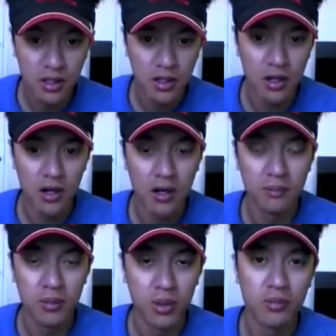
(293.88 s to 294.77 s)
uh,
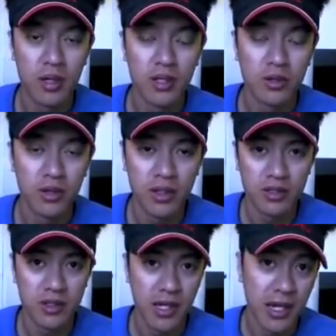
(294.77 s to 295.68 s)
both by doing
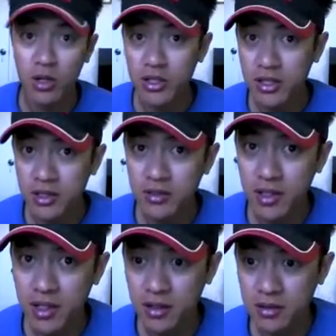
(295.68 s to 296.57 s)
this and watching this
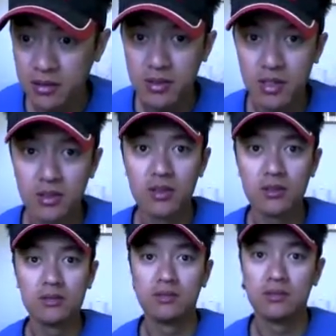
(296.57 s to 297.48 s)
video, so
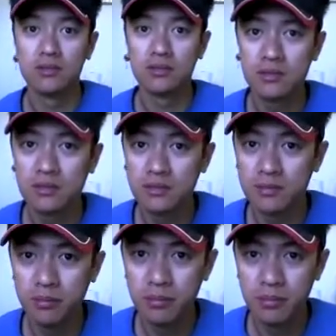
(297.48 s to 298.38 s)
don't
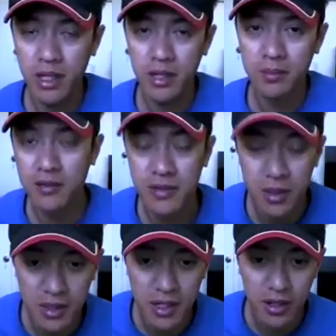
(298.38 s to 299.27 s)
blame me if
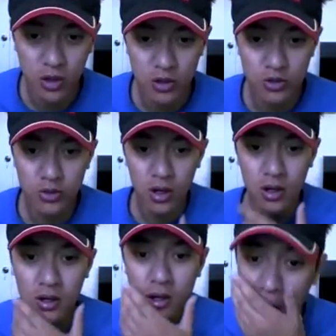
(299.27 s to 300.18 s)
something goes
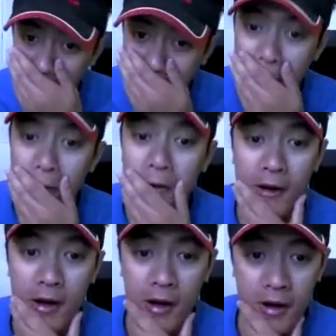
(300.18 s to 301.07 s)
wrong.
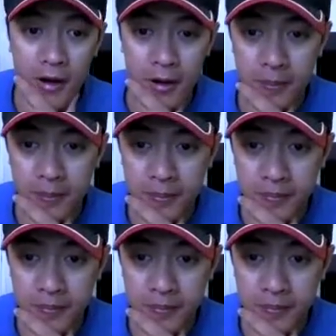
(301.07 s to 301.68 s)
um,